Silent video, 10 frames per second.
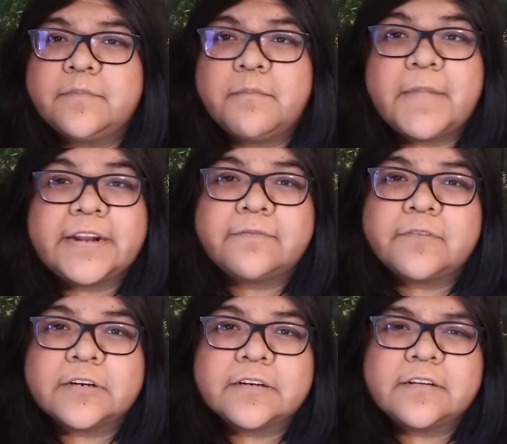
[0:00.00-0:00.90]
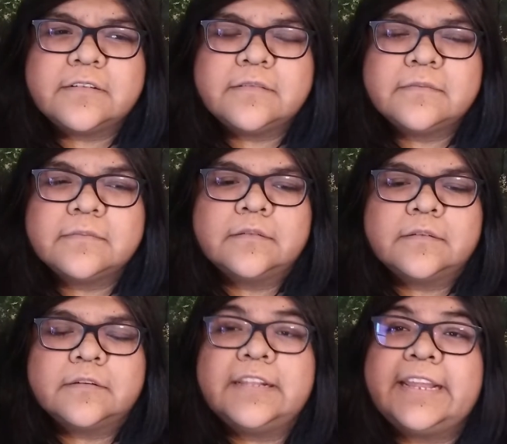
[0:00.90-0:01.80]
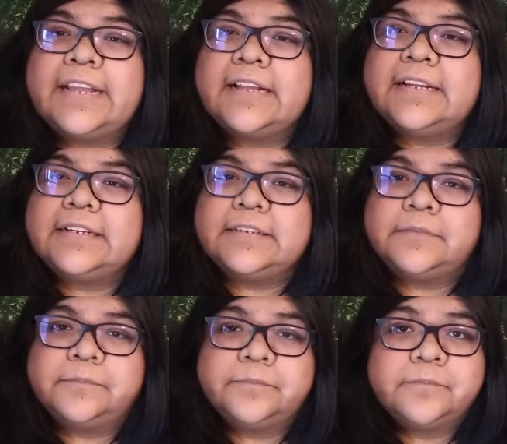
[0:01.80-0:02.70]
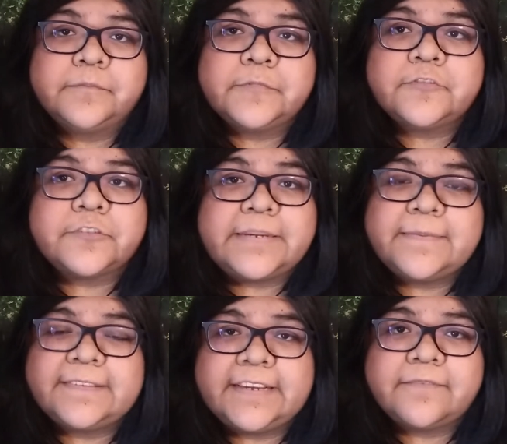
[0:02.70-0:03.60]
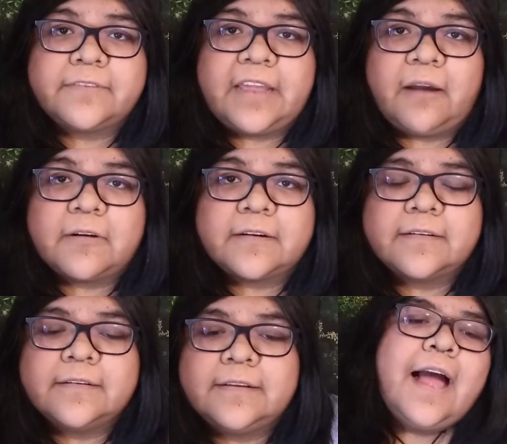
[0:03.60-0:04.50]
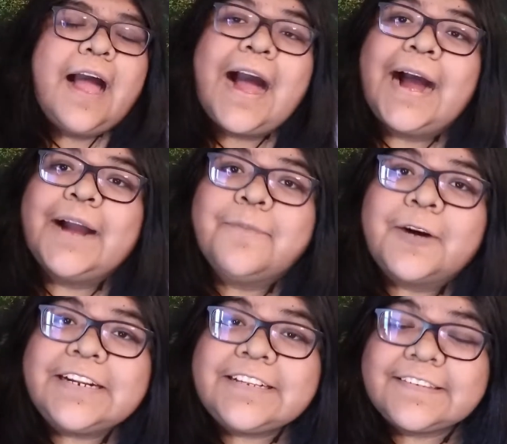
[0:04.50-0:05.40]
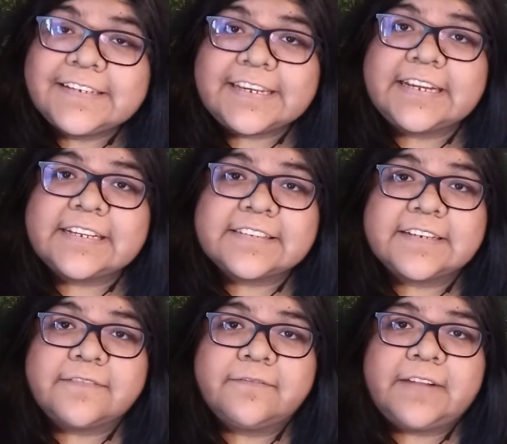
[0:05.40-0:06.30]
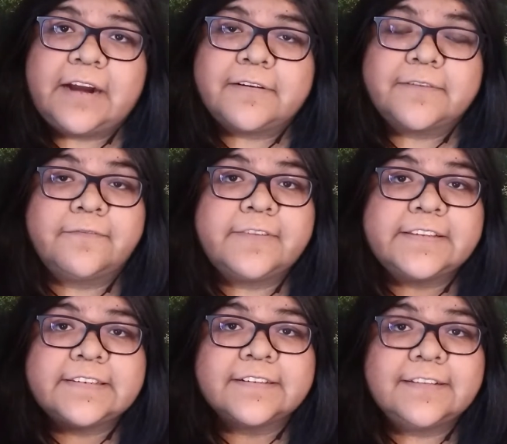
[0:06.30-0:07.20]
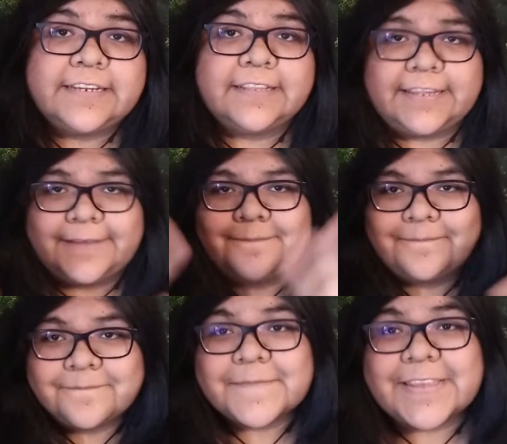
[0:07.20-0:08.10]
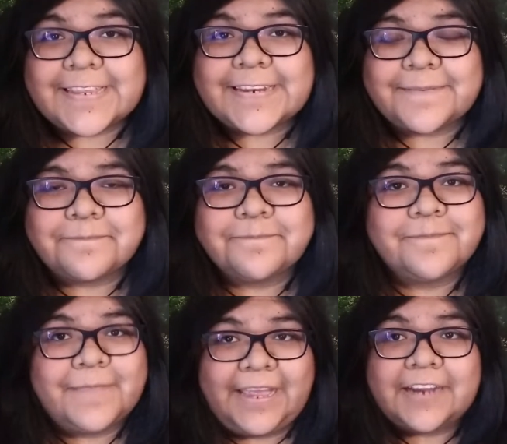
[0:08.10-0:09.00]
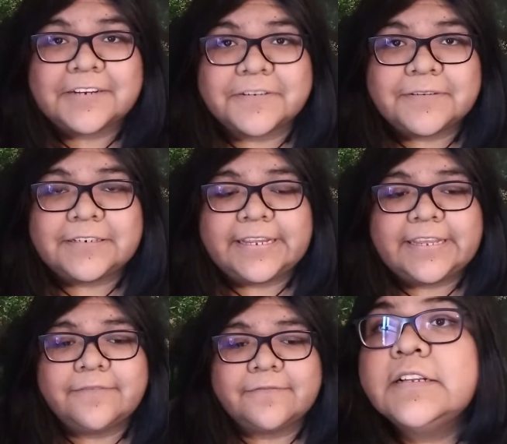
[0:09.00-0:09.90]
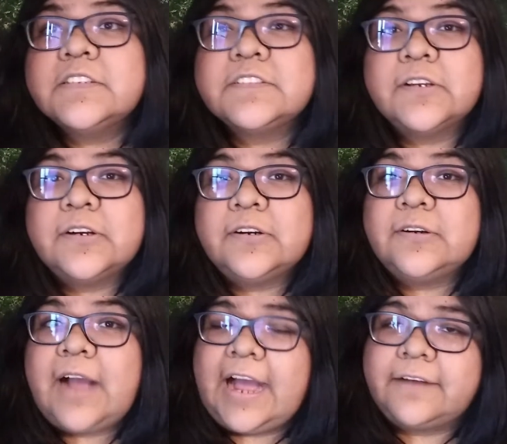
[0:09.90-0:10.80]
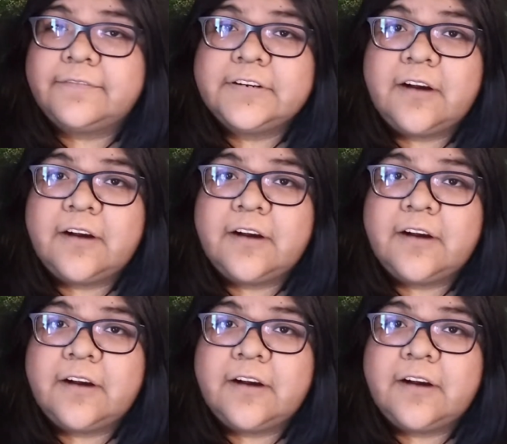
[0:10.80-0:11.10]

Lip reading: metaphorical or like a dream state flower. I wanted to get a sunflower physically, like in actual life. So after